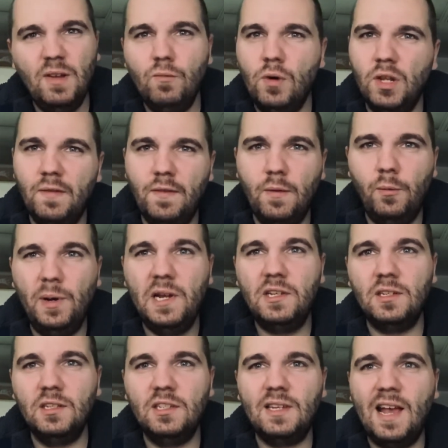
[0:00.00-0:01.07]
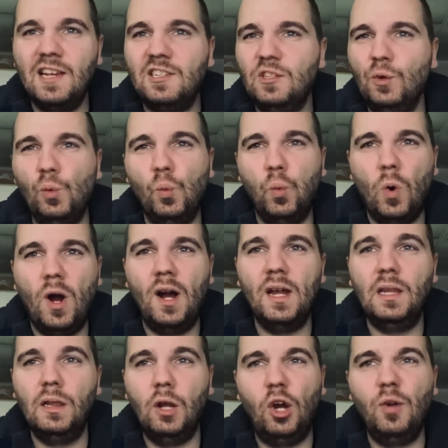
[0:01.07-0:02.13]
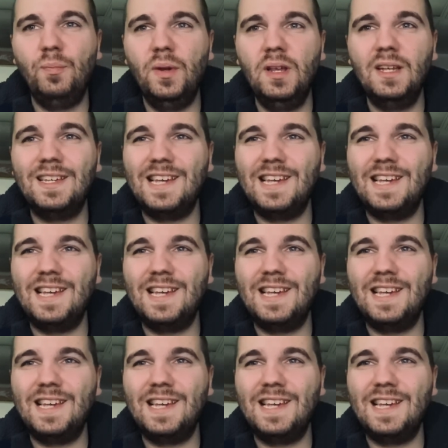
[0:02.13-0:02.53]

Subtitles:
one of the reasons as to why LARPing